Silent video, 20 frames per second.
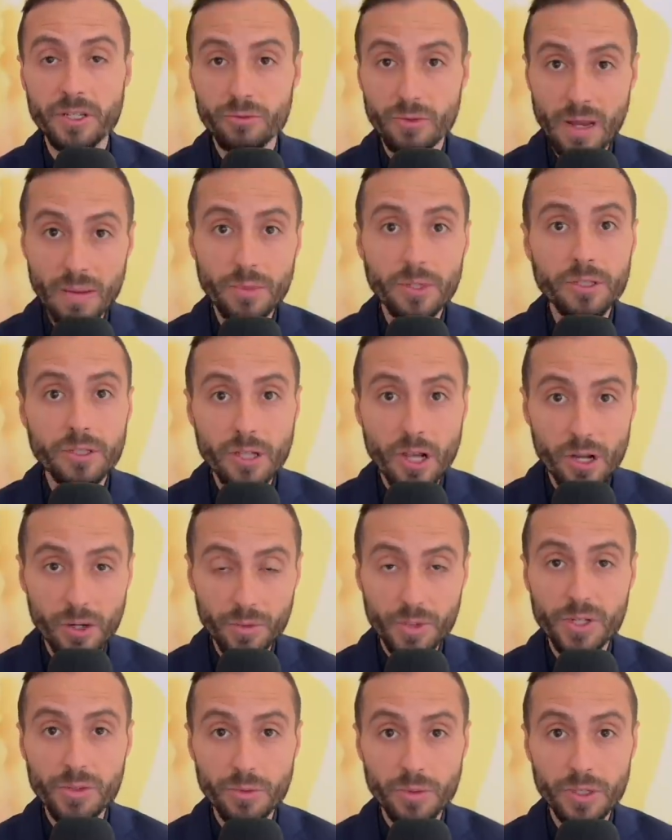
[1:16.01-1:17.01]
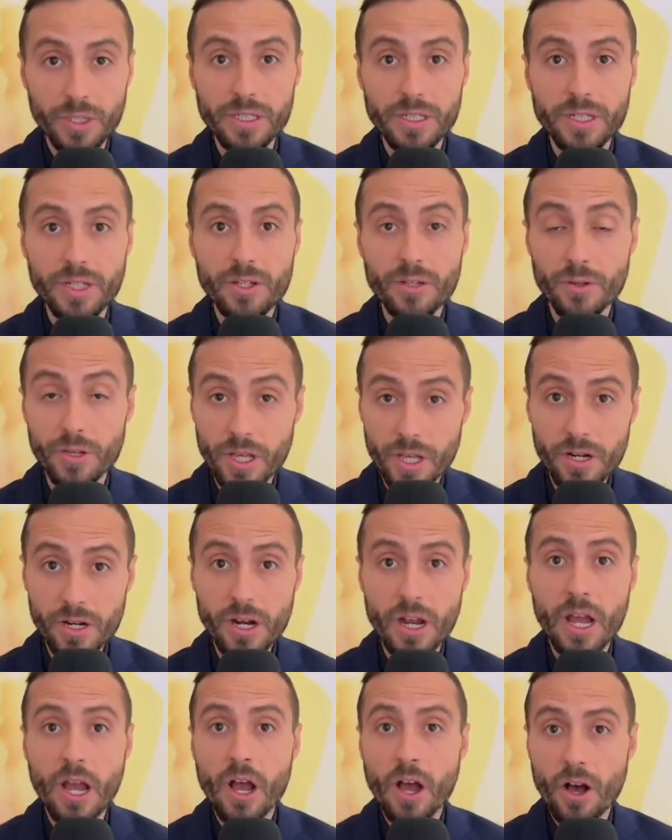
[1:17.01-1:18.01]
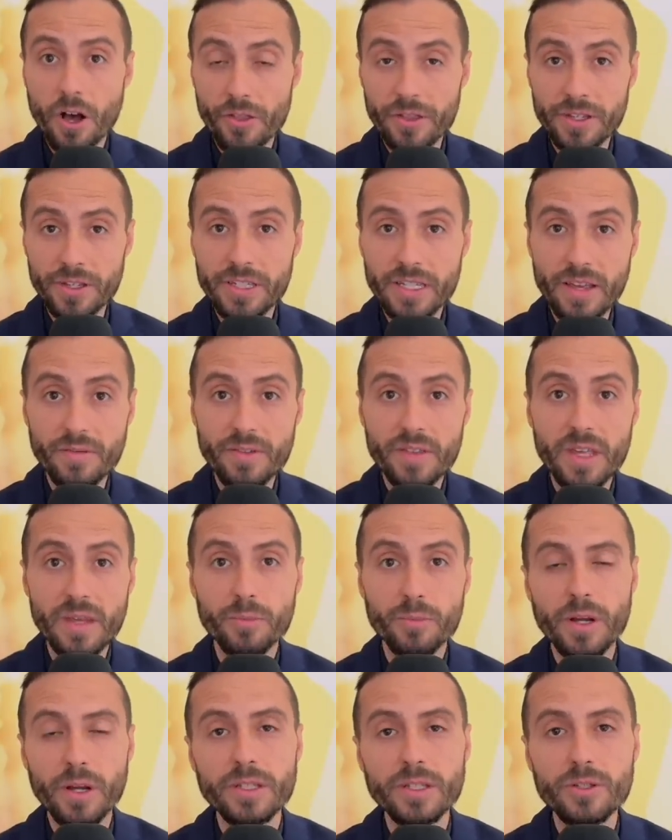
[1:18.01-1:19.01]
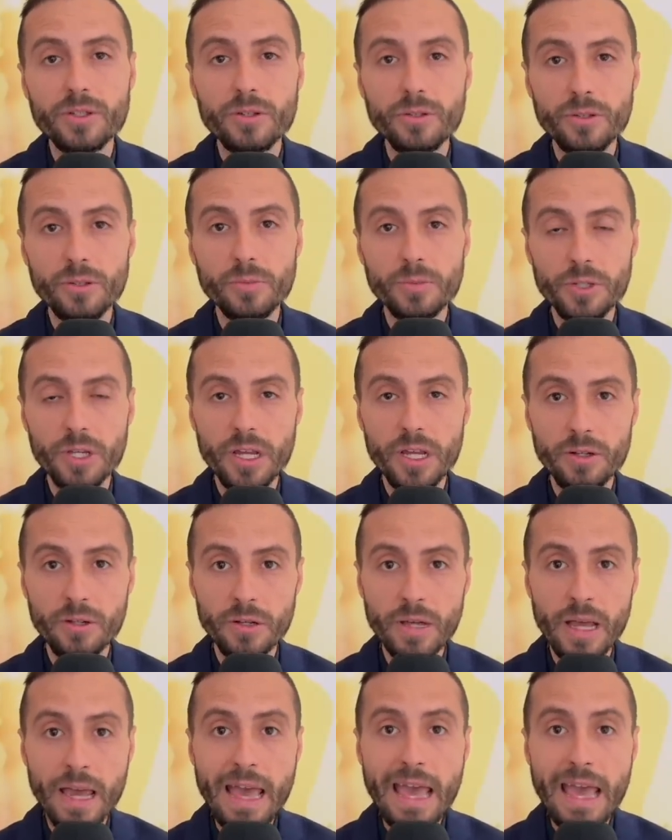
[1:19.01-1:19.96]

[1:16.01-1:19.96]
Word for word: Remnant Talk, which will continue here on the Seven-Day Press YouTube channel,